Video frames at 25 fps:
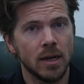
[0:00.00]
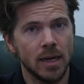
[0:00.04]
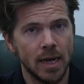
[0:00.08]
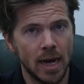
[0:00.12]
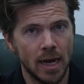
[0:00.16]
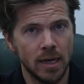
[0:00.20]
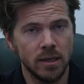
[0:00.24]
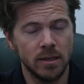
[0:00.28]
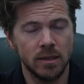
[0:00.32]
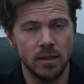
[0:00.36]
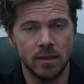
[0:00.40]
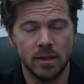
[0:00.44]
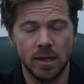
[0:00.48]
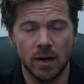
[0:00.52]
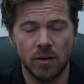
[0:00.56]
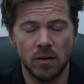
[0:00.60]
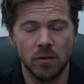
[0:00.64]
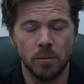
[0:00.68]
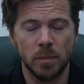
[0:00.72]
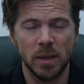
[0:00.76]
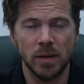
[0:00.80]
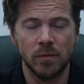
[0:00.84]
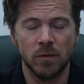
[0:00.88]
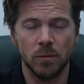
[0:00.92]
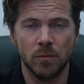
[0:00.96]
cancer
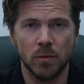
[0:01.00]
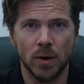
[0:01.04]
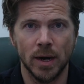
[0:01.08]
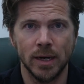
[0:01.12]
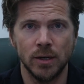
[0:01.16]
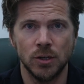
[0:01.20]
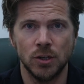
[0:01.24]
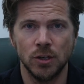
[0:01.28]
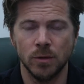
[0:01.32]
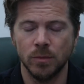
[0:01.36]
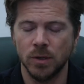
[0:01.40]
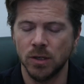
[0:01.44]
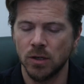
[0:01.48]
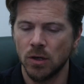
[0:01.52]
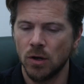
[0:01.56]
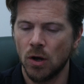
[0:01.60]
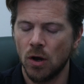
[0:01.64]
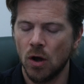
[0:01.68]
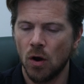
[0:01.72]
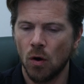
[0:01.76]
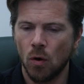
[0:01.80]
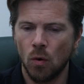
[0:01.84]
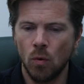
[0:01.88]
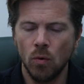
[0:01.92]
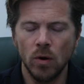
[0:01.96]
therapy for brain tumors.
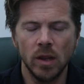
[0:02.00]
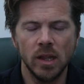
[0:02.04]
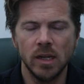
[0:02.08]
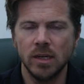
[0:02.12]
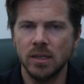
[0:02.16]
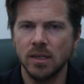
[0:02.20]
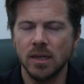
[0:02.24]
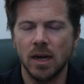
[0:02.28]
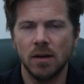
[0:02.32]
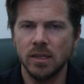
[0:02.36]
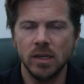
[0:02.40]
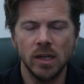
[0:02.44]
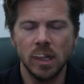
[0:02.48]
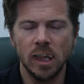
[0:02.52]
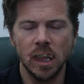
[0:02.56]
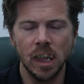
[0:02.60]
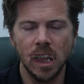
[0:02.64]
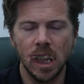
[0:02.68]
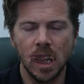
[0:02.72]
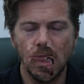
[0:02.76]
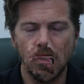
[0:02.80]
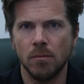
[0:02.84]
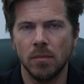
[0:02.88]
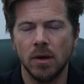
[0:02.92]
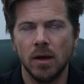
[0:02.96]
All of this stuff is
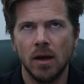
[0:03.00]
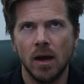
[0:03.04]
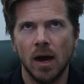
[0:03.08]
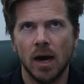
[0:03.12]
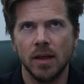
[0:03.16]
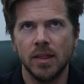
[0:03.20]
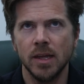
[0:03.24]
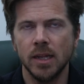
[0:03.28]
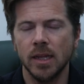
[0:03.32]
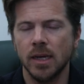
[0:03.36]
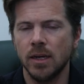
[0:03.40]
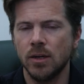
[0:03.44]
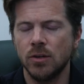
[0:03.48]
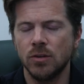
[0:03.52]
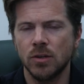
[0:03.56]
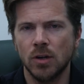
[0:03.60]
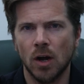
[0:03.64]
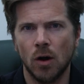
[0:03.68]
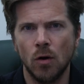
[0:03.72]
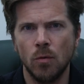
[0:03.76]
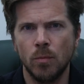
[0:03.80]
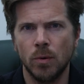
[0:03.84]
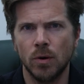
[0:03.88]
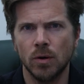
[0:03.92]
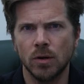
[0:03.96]
EM. I think they use
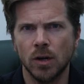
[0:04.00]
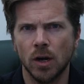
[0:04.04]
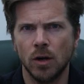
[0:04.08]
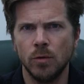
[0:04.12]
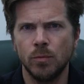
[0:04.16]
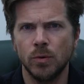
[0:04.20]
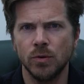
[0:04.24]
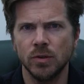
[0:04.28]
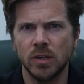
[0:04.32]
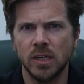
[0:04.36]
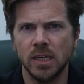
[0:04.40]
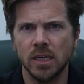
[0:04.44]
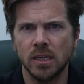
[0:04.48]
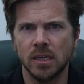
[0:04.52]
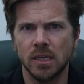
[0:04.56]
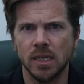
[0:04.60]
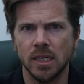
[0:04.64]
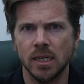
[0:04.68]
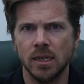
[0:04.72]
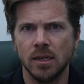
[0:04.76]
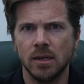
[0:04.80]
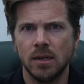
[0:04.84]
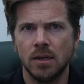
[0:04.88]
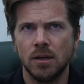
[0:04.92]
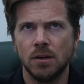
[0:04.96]

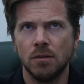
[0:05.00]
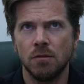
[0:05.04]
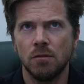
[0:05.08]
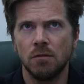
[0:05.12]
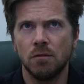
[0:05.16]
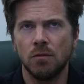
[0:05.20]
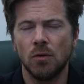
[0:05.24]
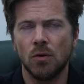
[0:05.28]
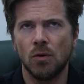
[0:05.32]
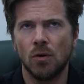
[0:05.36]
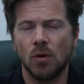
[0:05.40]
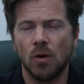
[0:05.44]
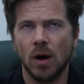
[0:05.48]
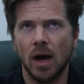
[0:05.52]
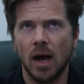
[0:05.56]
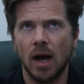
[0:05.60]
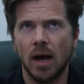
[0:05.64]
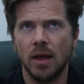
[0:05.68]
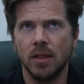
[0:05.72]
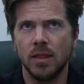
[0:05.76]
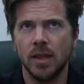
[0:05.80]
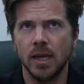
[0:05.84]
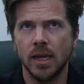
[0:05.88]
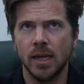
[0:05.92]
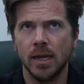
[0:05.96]
cobalt-60 for
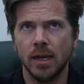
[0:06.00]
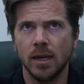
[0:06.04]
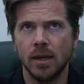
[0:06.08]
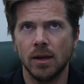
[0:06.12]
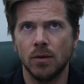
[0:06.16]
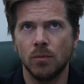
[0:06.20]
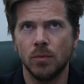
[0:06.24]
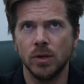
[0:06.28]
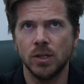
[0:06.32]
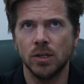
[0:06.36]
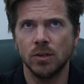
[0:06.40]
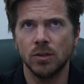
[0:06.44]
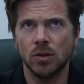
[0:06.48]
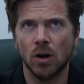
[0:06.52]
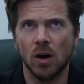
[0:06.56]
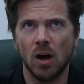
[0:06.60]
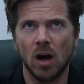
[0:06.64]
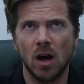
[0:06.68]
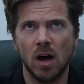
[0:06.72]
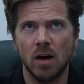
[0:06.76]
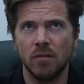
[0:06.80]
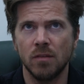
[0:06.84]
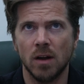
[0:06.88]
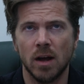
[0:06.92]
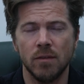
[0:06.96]
the, which has got a
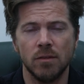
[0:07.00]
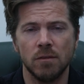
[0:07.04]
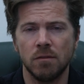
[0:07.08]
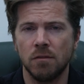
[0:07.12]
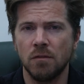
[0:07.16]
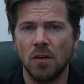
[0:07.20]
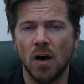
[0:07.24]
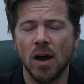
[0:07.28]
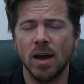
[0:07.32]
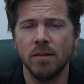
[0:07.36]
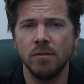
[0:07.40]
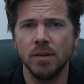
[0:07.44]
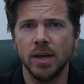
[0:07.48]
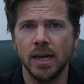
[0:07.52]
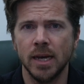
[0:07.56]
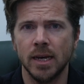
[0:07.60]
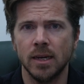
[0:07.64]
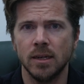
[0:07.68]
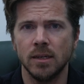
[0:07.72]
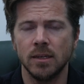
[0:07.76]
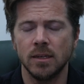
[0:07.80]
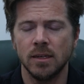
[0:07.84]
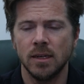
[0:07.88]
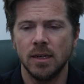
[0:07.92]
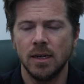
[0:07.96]
half-life of 5
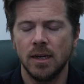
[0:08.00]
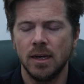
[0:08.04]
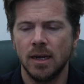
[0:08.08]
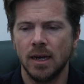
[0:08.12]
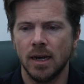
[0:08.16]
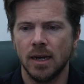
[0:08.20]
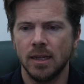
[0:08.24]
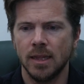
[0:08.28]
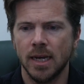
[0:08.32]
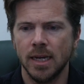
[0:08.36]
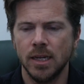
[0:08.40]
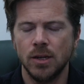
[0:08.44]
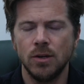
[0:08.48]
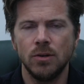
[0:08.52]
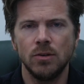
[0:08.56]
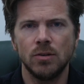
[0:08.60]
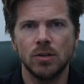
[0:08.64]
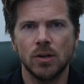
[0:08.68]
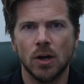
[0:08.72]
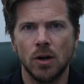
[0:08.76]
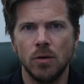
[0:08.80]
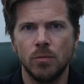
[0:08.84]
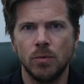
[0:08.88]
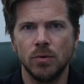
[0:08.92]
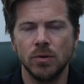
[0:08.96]
years, and they use
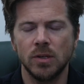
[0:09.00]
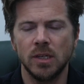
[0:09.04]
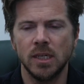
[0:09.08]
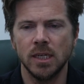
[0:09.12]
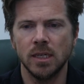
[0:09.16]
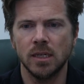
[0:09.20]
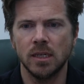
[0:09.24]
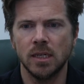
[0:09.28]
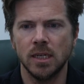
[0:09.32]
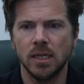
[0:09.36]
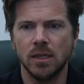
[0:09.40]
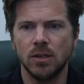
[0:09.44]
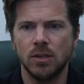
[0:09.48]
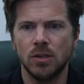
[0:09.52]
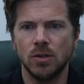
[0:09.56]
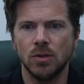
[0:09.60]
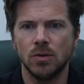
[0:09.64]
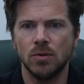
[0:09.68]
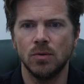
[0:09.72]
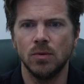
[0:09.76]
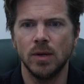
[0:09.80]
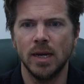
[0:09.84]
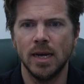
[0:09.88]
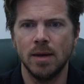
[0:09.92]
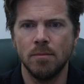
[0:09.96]
cobalt-60
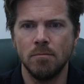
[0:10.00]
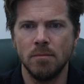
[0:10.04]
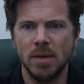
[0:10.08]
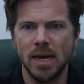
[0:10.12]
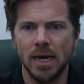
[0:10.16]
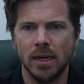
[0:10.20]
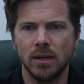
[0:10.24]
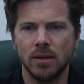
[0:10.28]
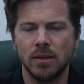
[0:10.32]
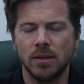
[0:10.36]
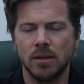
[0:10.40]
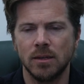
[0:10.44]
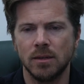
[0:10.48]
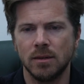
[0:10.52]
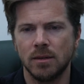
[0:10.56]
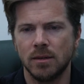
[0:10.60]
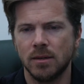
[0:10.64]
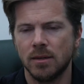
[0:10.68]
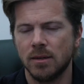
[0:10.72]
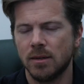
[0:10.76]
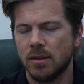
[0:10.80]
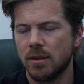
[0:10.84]
to emit,